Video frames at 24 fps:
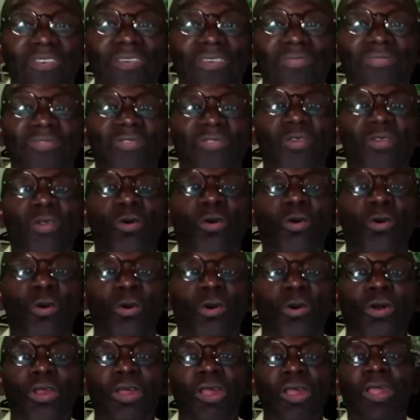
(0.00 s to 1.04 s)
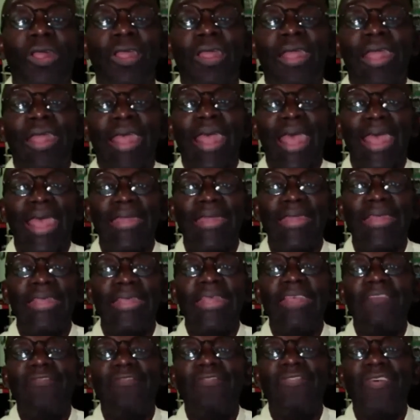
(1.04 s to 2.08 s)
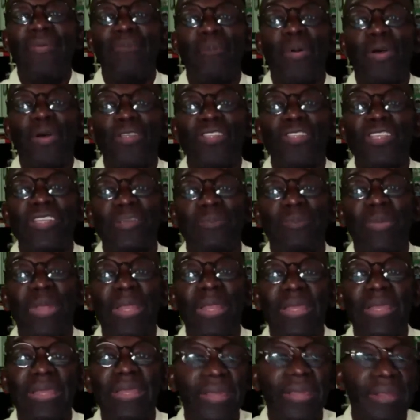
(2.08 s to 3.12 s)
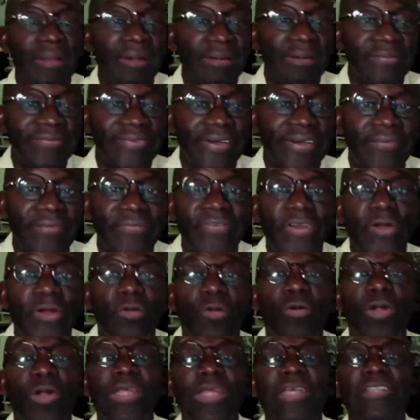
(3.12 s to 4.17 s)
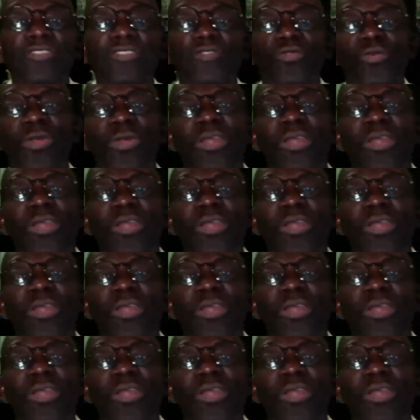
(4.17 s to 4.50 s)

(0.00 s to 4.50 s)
the floor and give the possibility of our colleagues to